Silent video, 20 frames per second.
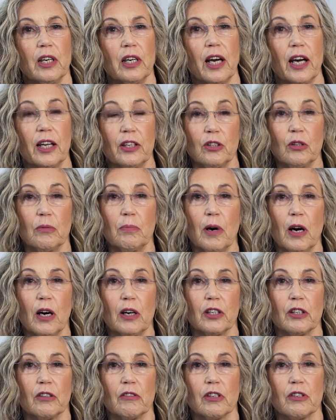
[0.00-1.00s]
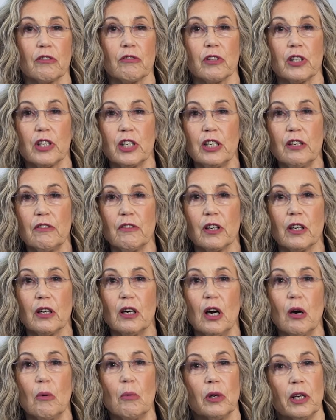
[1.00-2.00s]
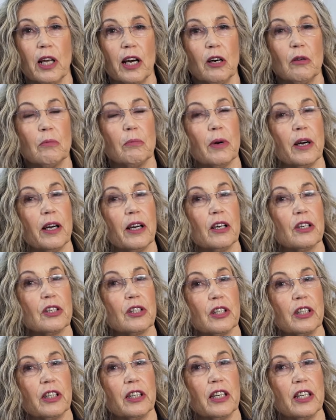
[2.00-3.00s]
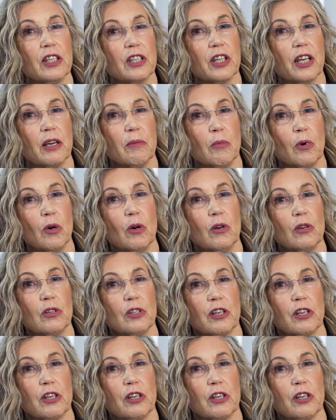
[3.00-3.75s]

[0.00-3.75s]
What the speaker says: And your partner as receiver will help by asking, "Is there more?"